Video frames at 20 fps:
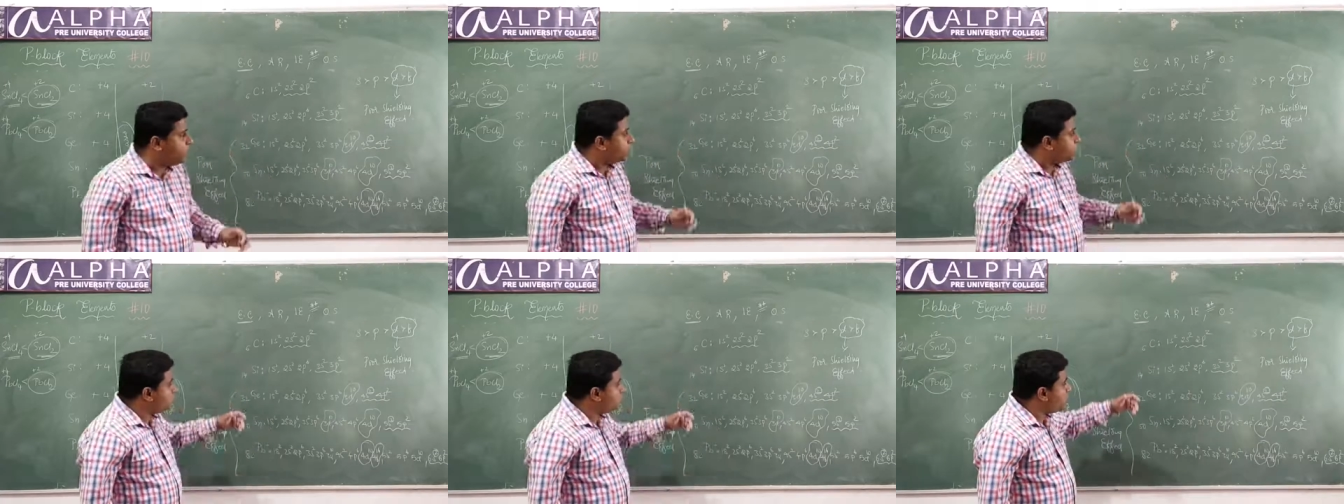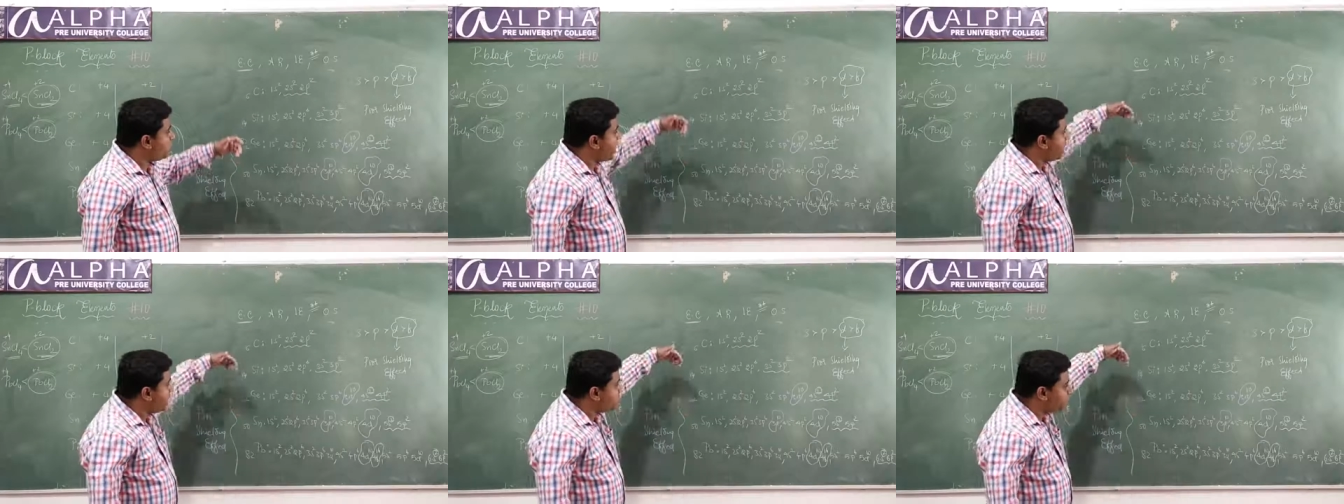So
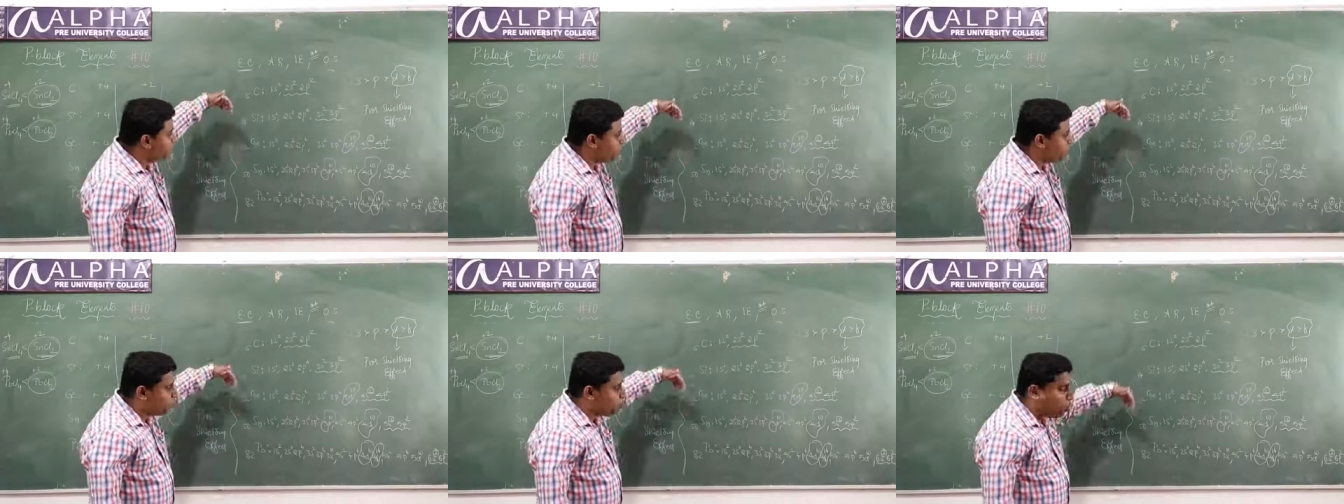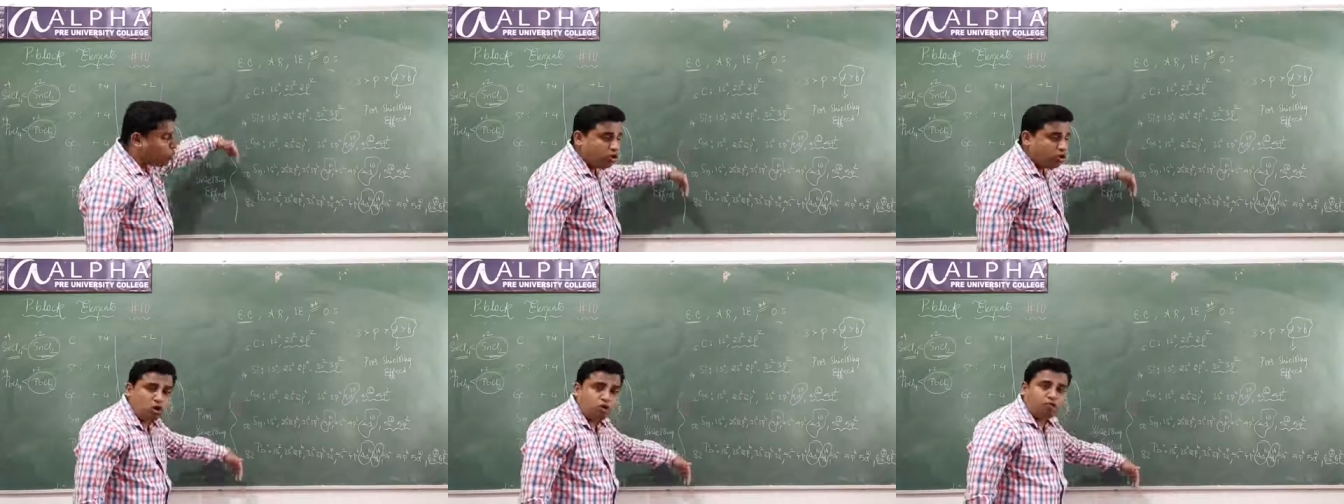as we
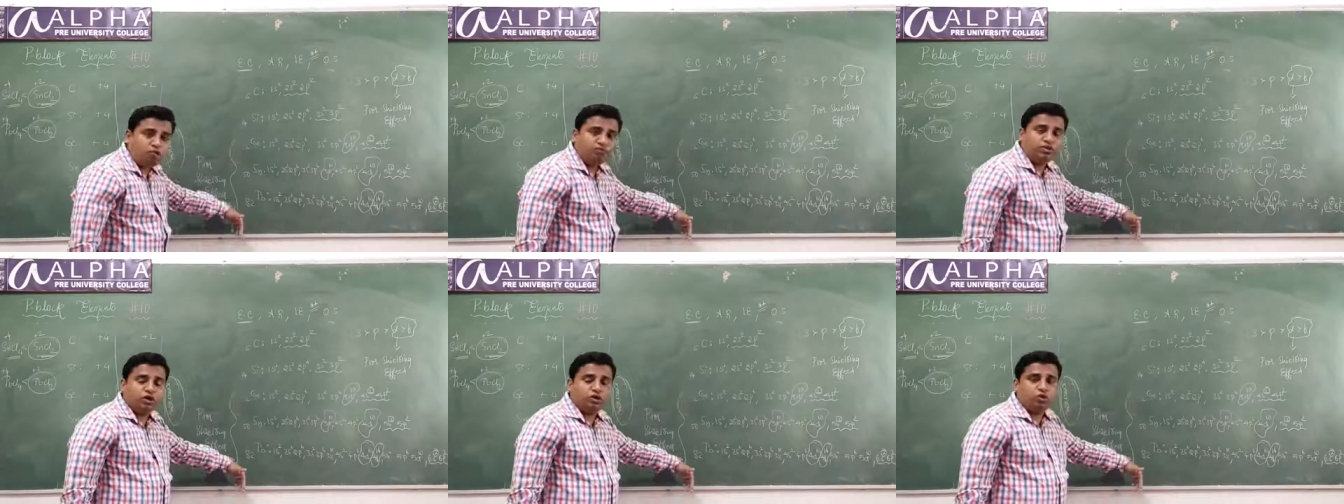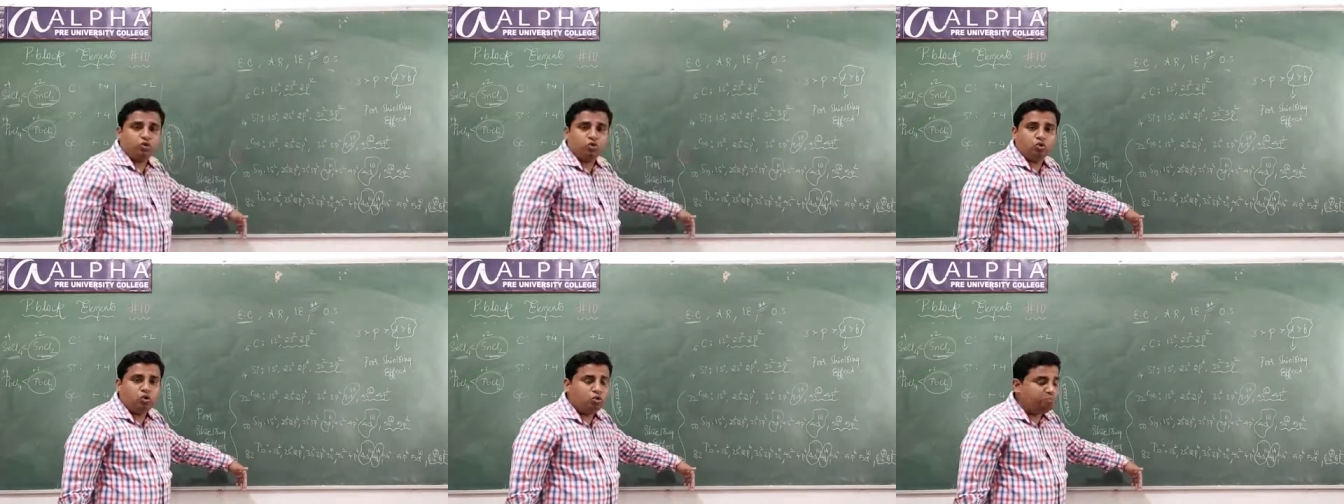go down the
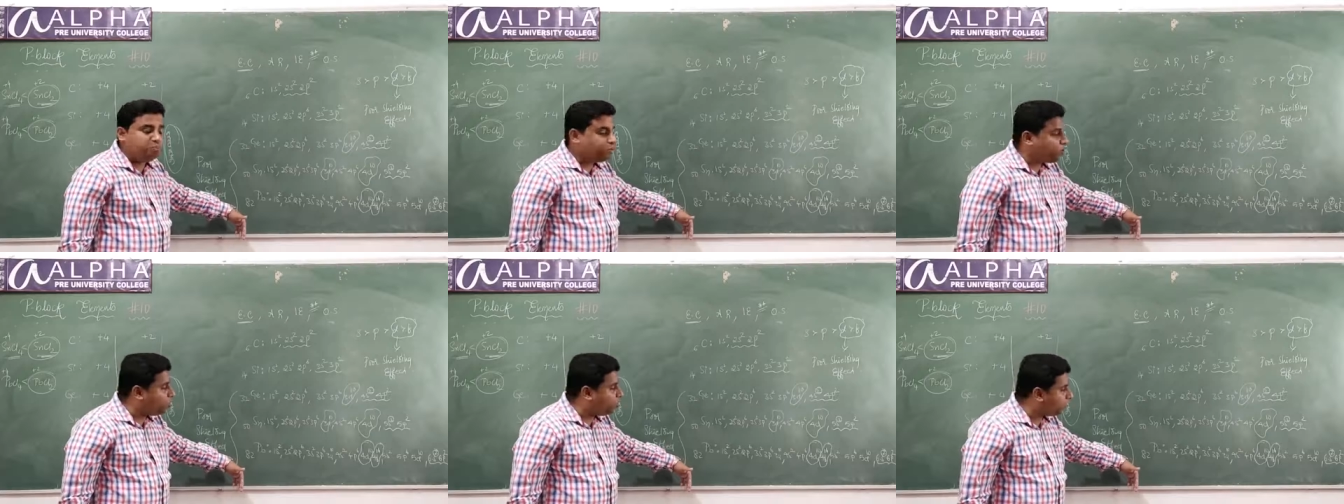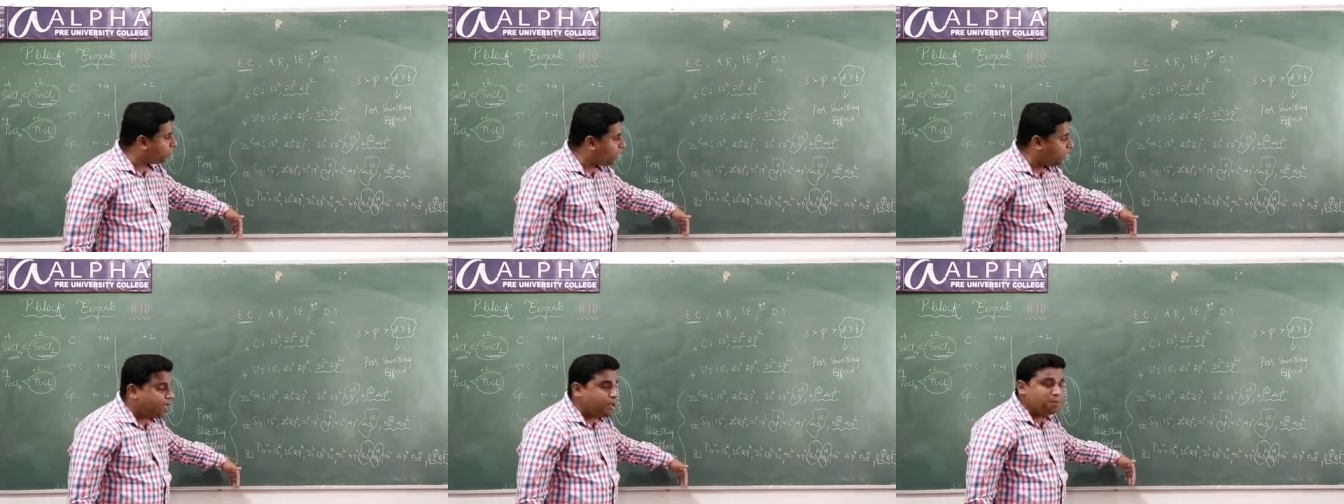group, okay,